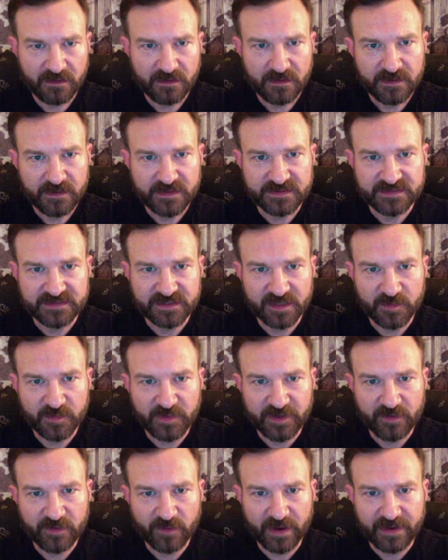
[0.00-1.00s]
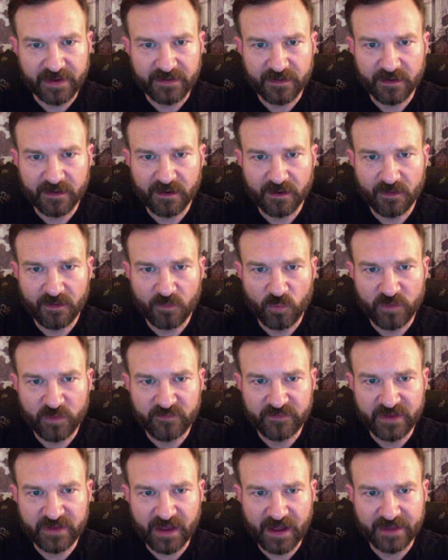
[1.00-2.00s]
This is going to be great.
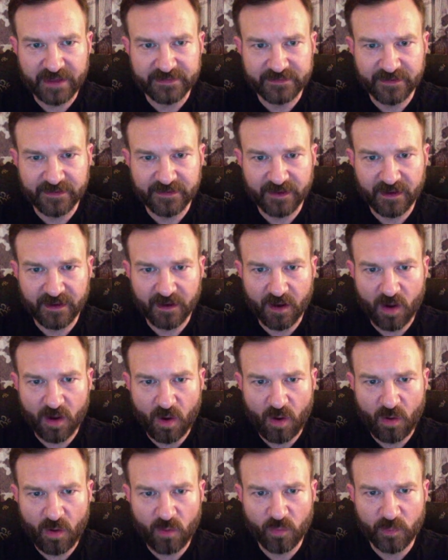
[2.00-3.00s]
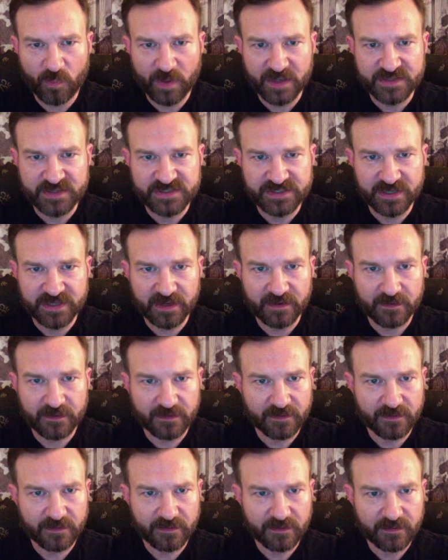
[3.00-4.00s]
We've got a whole bunch of
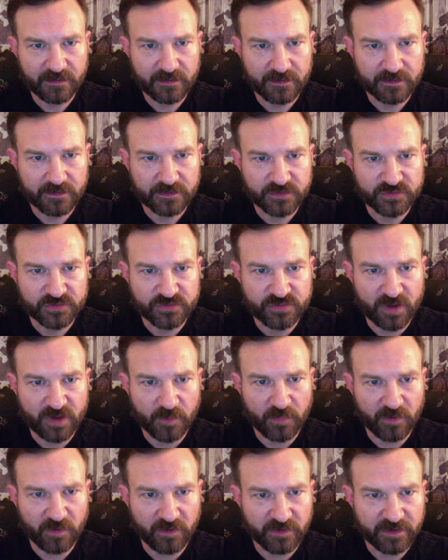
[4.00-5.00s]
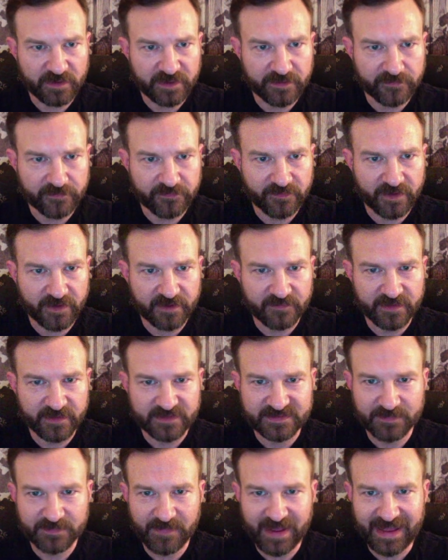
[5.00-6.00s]
trouble in front of
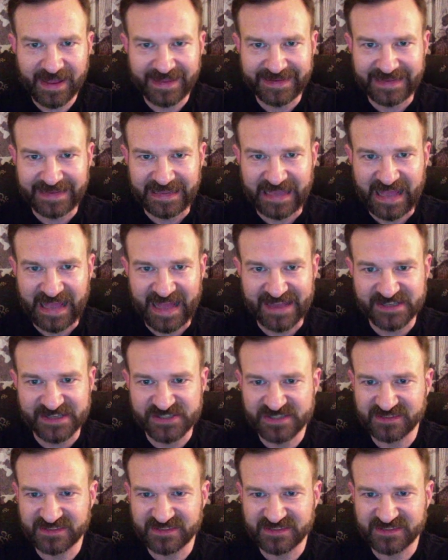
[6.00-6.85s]
us. My gosh.